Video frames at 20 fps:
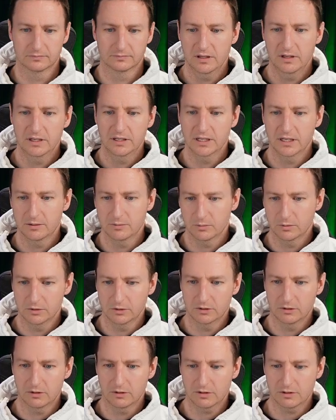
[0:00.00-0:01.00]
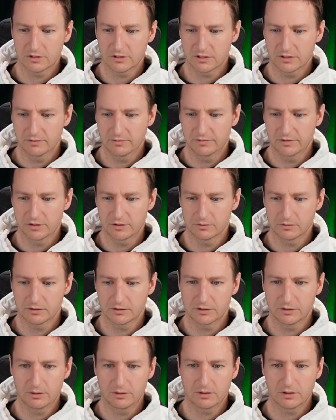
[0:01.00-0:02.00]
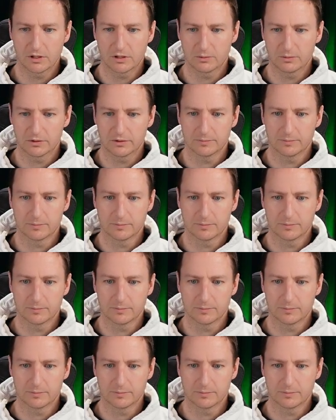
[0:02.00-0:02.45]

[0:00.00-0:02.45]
Then we'll launch Visual Studio Code.